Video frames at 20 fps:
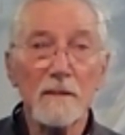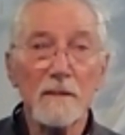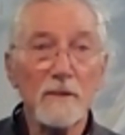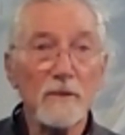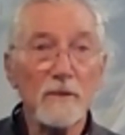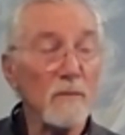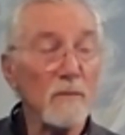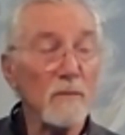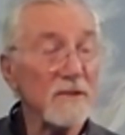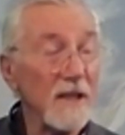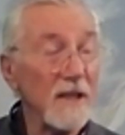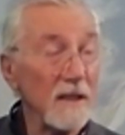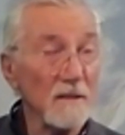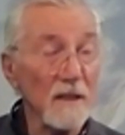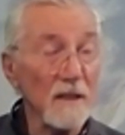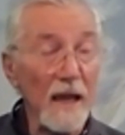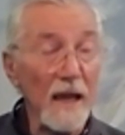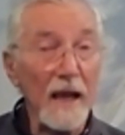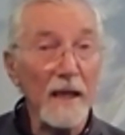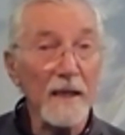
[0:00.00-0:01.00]
you won't tell
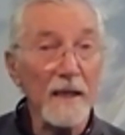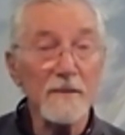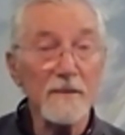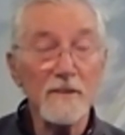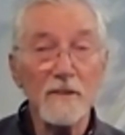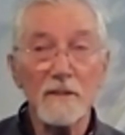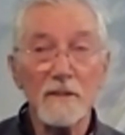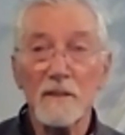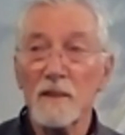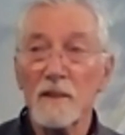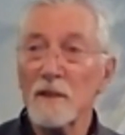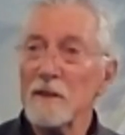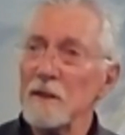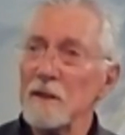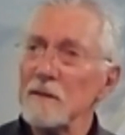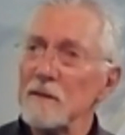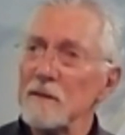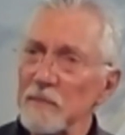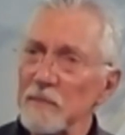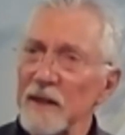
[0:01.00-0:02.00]
lies.
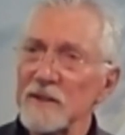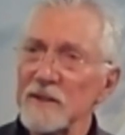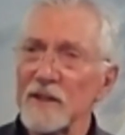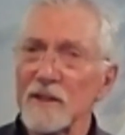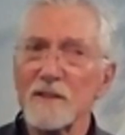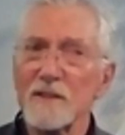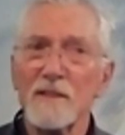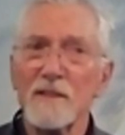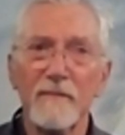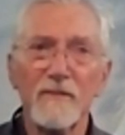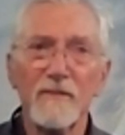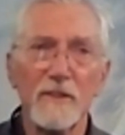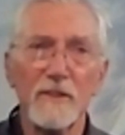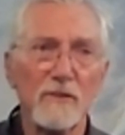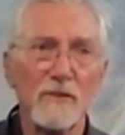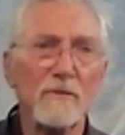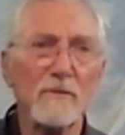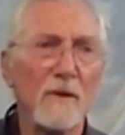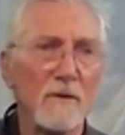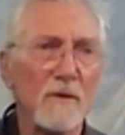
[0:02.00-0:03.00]
They're the basic stuff that
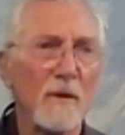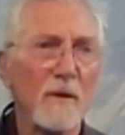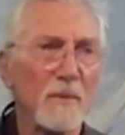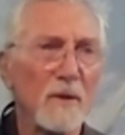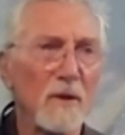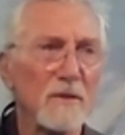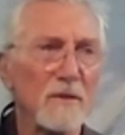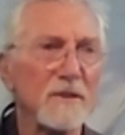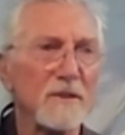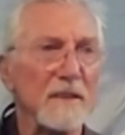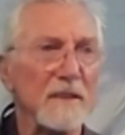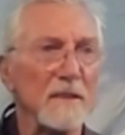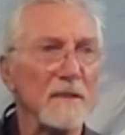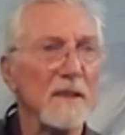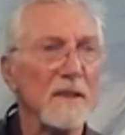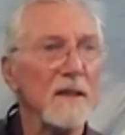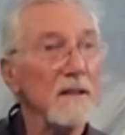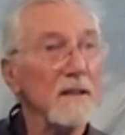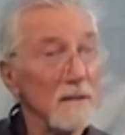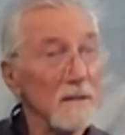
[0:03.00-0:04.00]
you grow up learning.
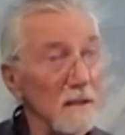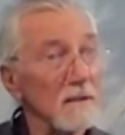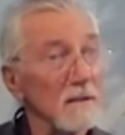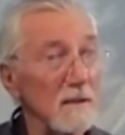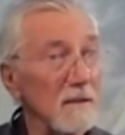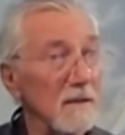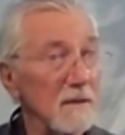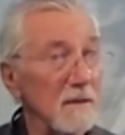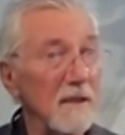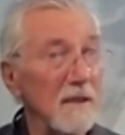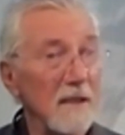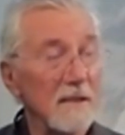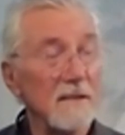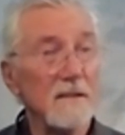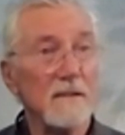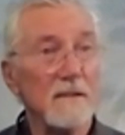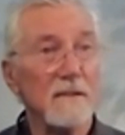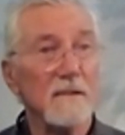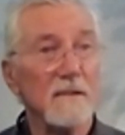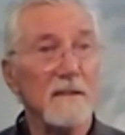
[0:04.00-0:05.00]

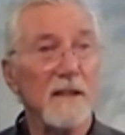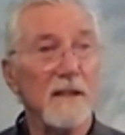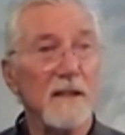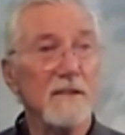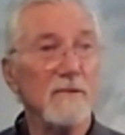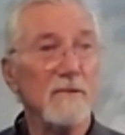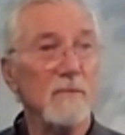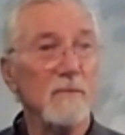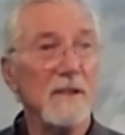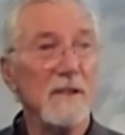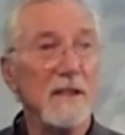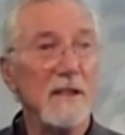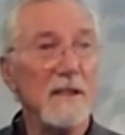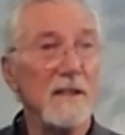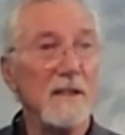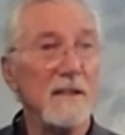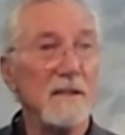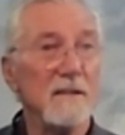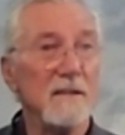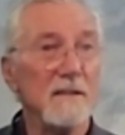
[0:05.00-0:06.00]
That's what
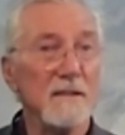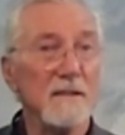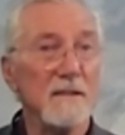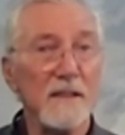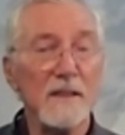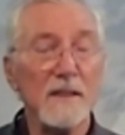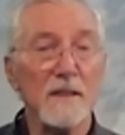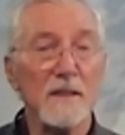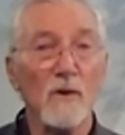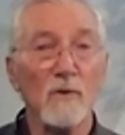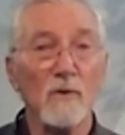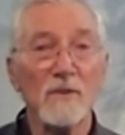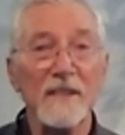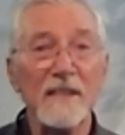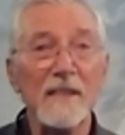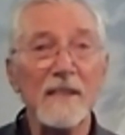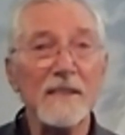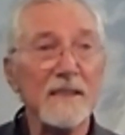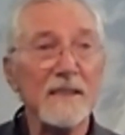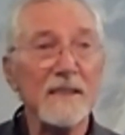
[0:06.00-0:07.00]
he did, only
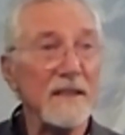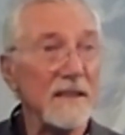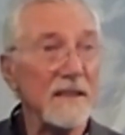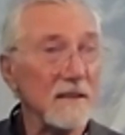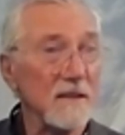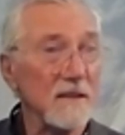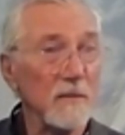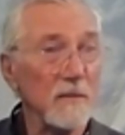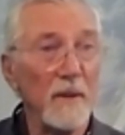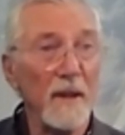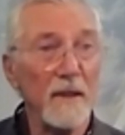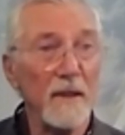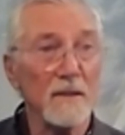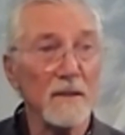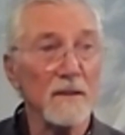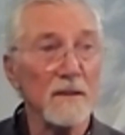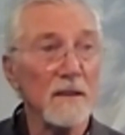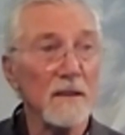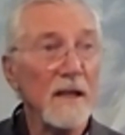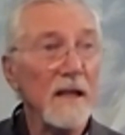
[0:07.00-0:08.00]
he did it in
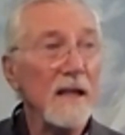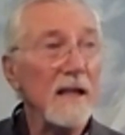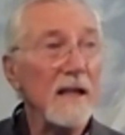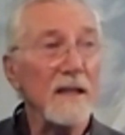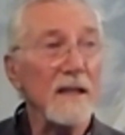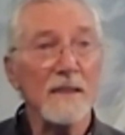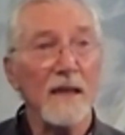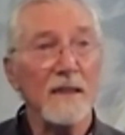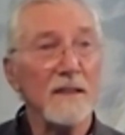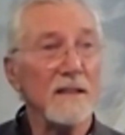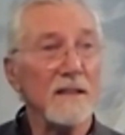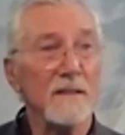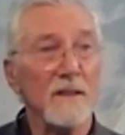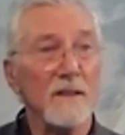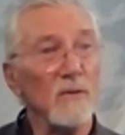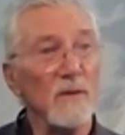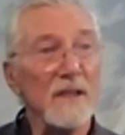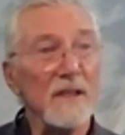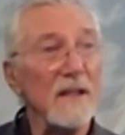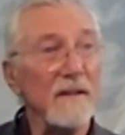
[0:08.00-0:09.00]
Tibetan, and I didn't
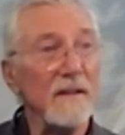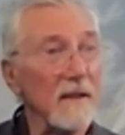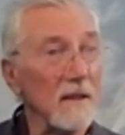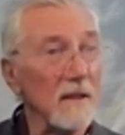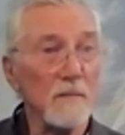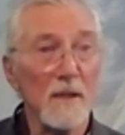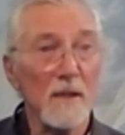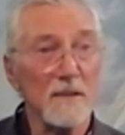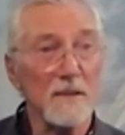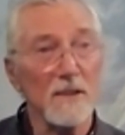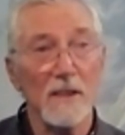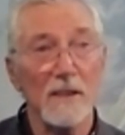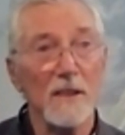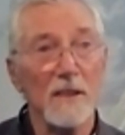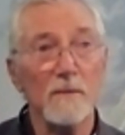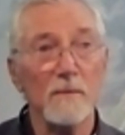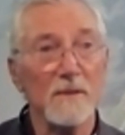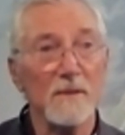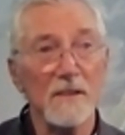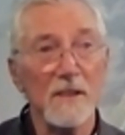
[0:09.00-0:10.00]
know anything much that
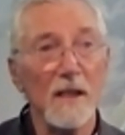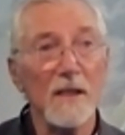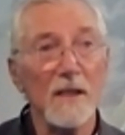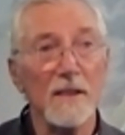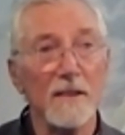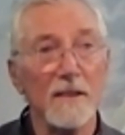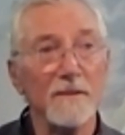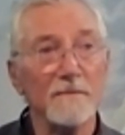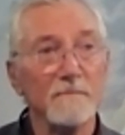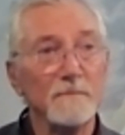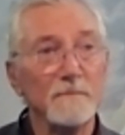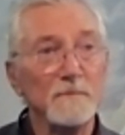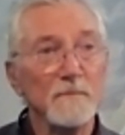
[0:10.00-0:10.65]
he was saying.